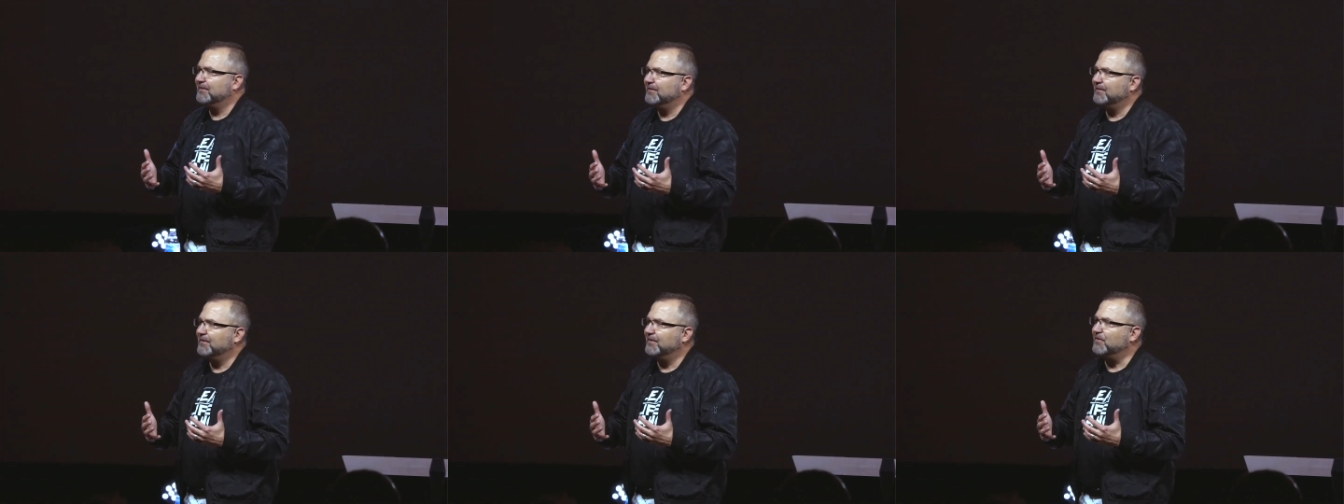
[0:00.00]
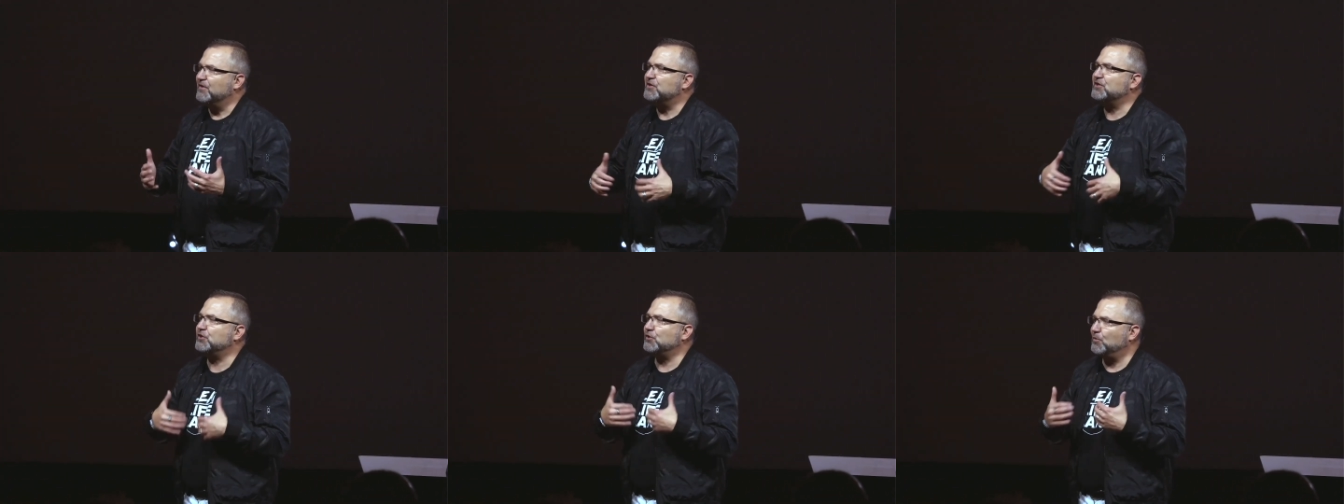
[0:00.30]
If
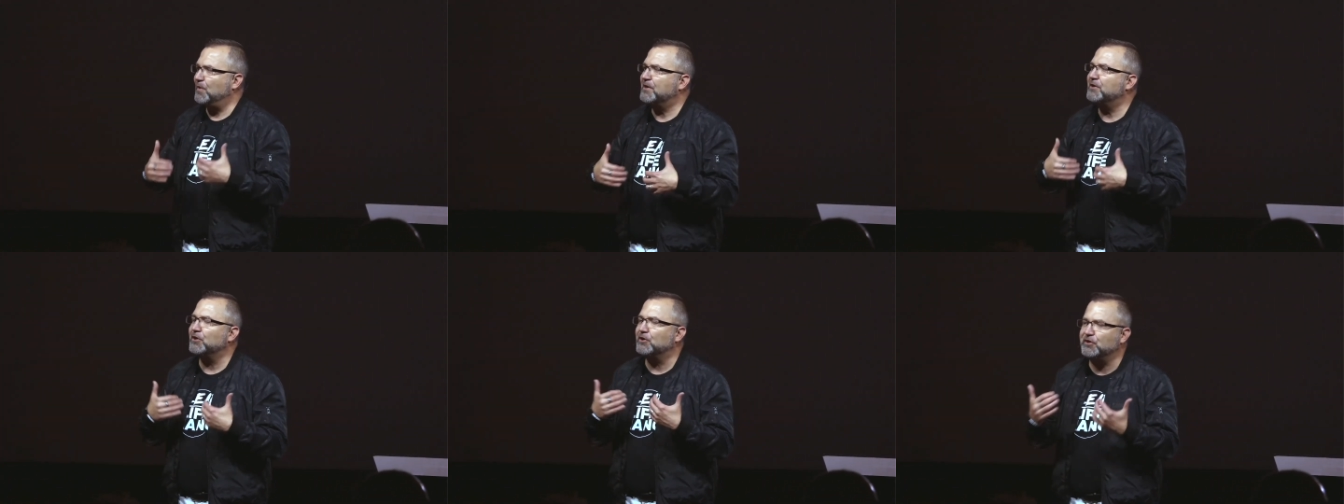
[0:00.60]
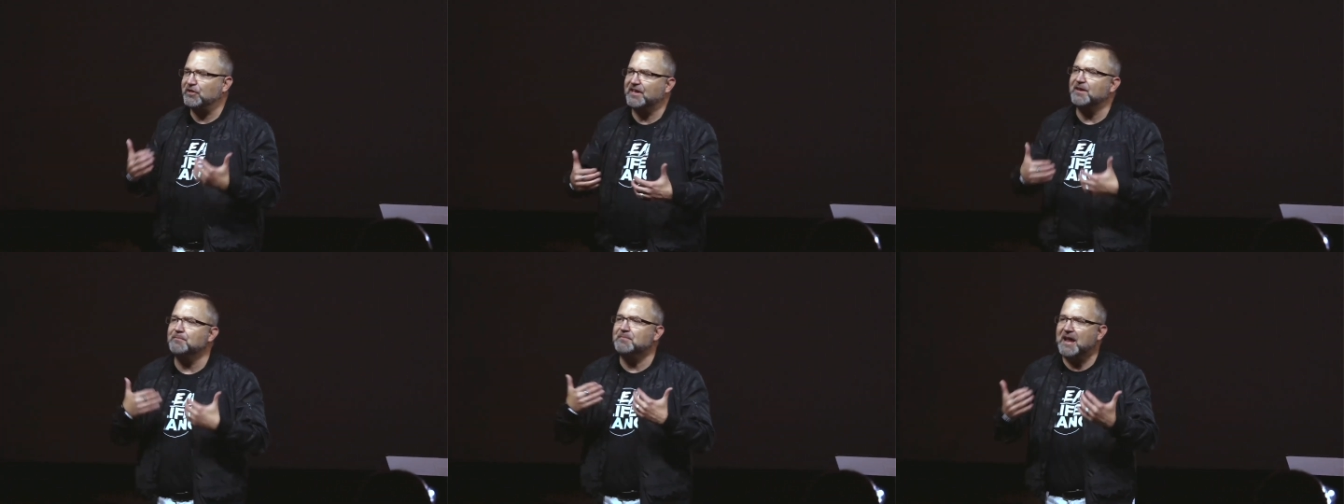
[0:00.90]
you surrender
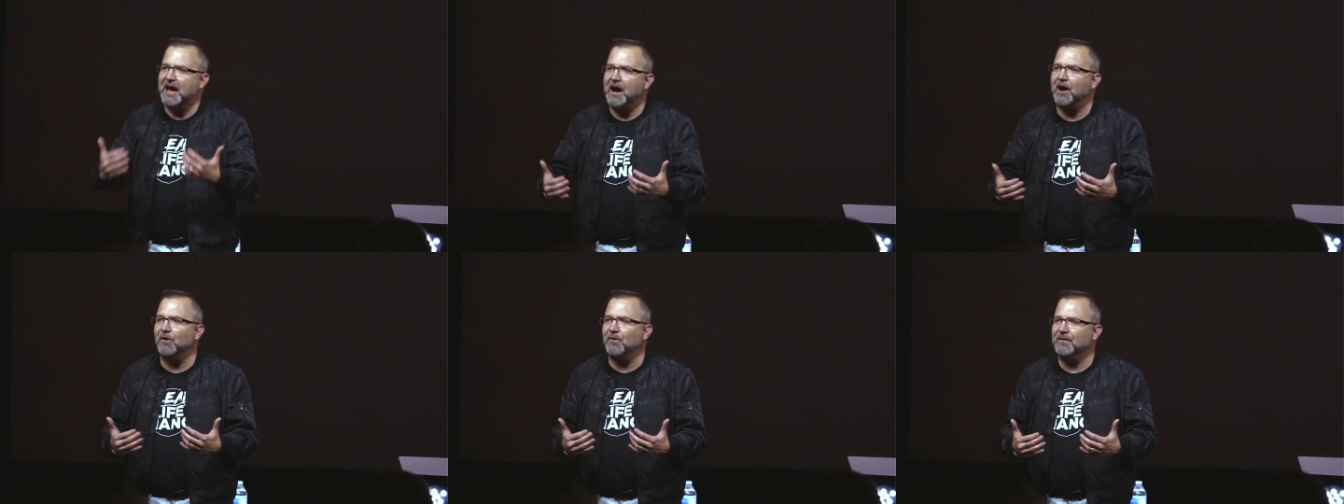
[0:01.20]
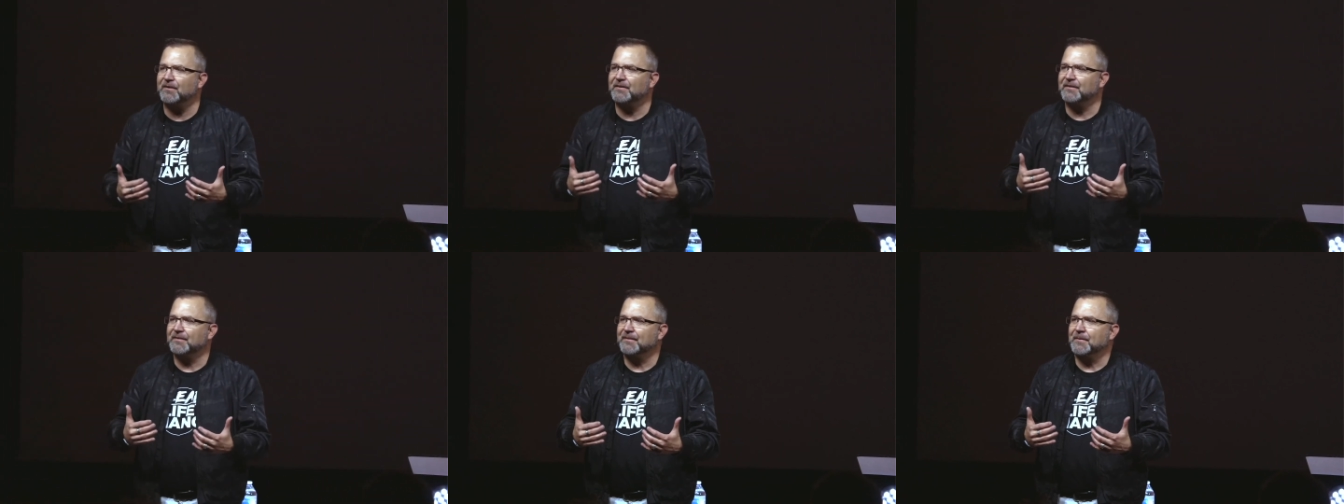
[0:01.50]
to Him now,
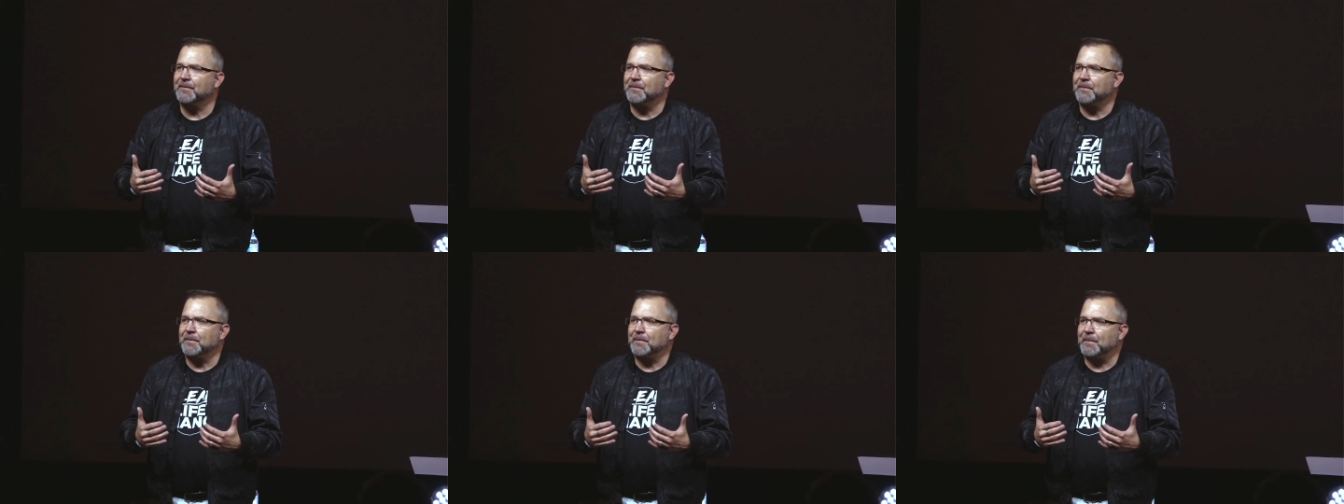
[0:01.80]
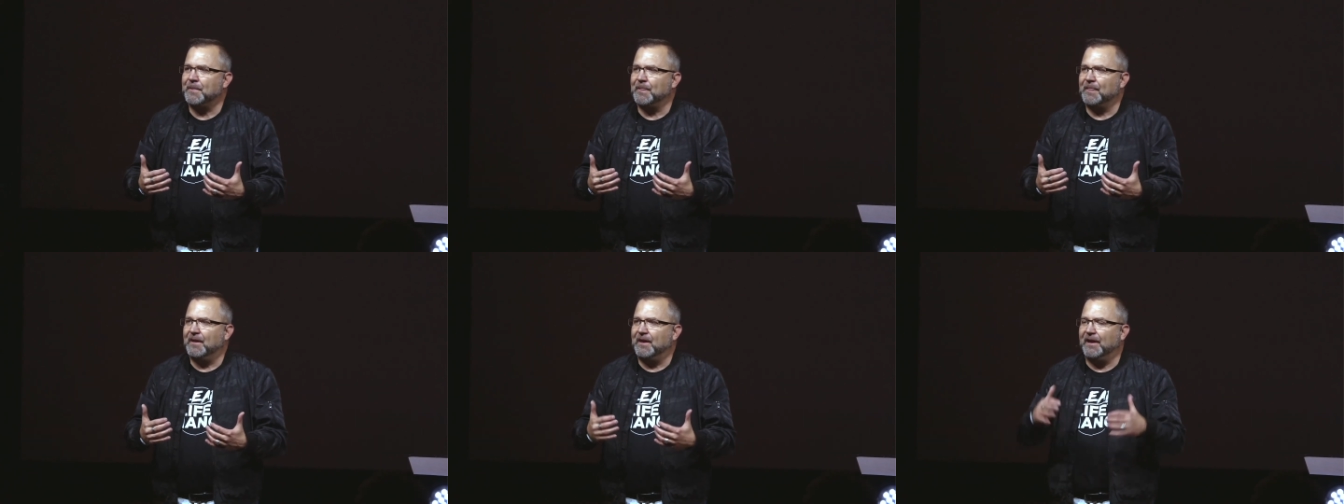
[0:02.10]

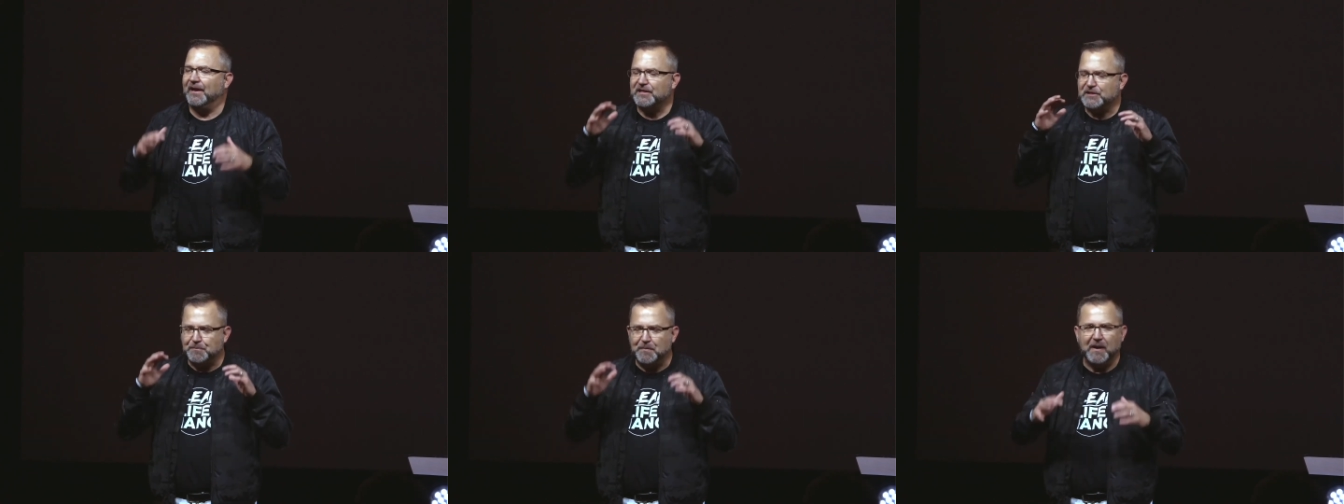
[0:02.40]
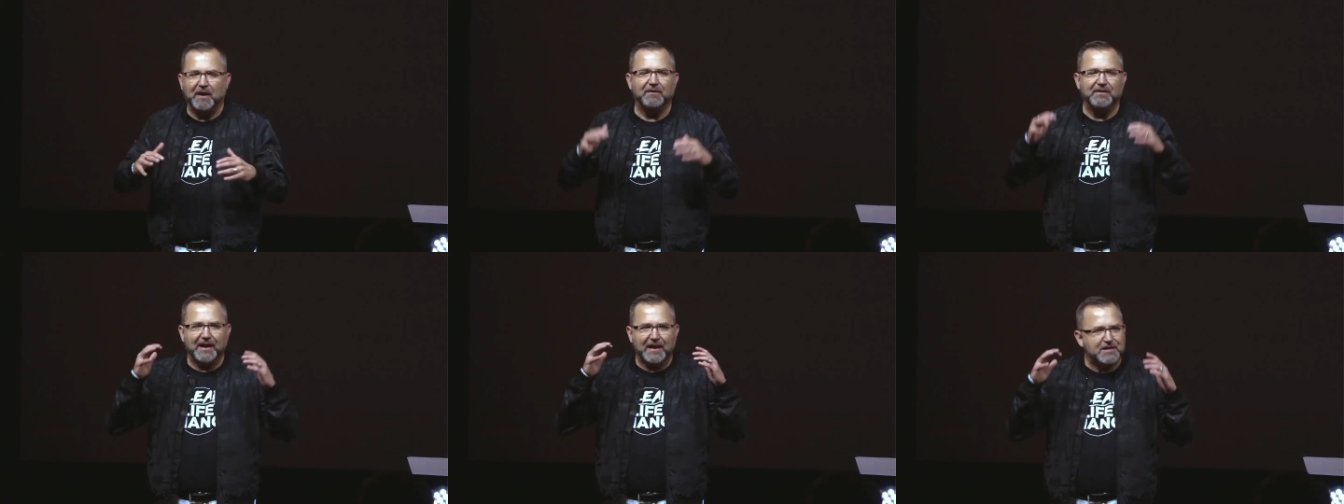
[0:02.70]
heads
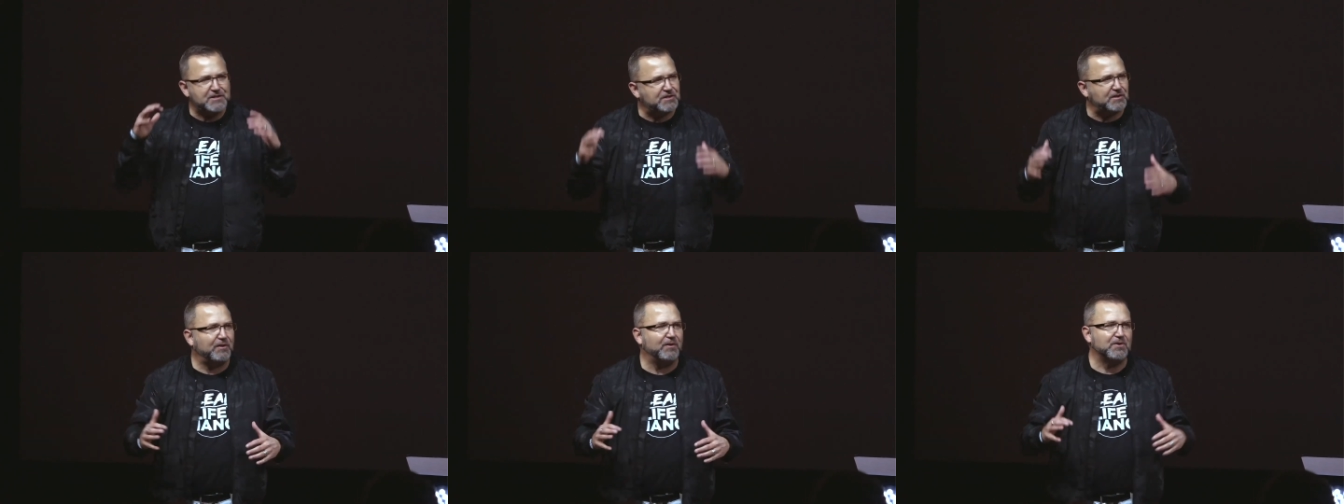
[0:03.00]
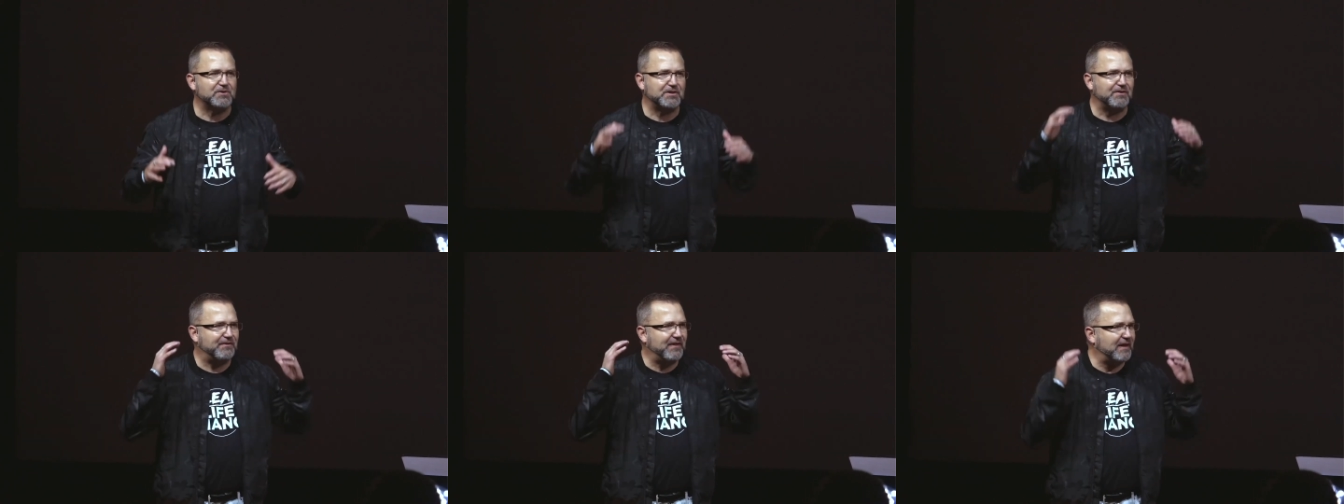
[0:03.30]
bowed, eyes
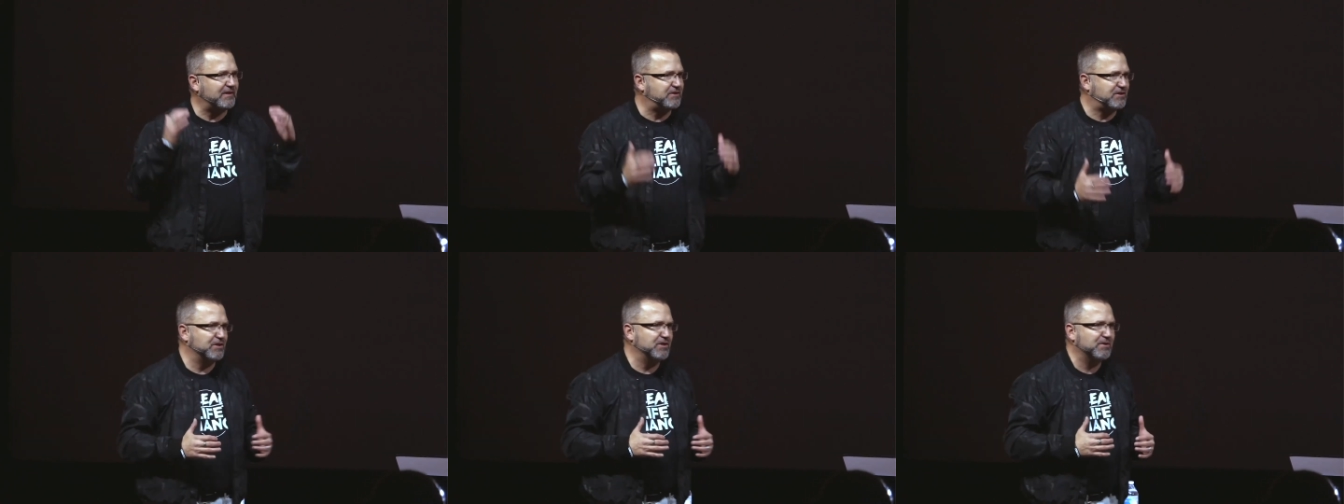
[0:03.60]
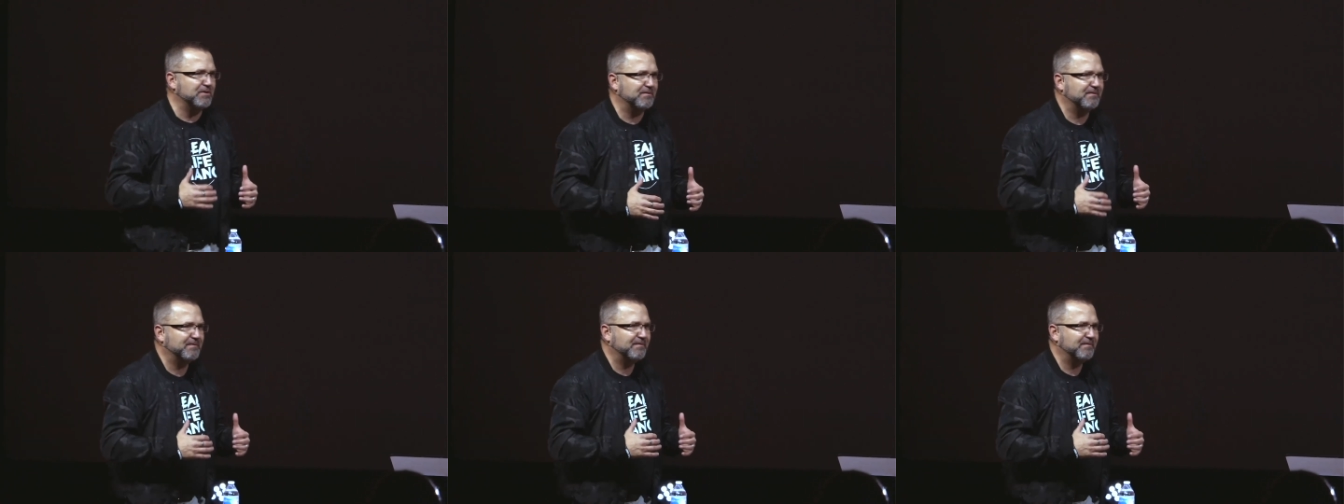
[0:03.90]
closed, if that's you,